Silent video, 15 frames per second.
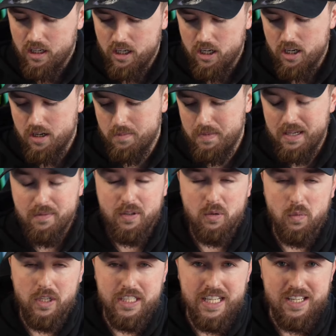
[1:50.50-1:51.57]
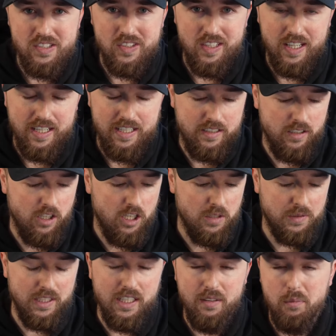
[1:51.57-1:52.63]
um, even the one yesterday
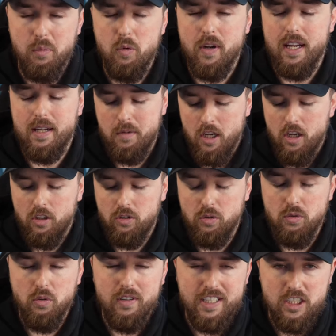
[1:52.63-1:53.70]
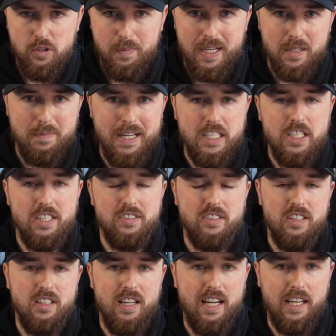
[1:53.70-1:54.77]
after the Liverpool game, do not expect
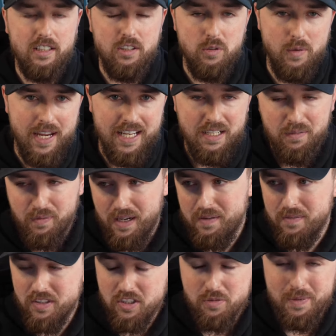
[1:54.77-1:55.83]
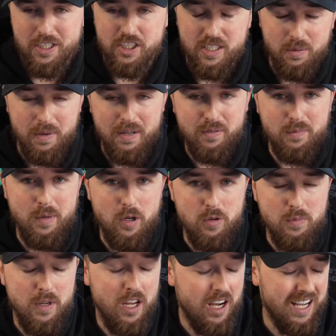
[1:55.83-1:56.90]
Manchester United to do any favors, especially away from home.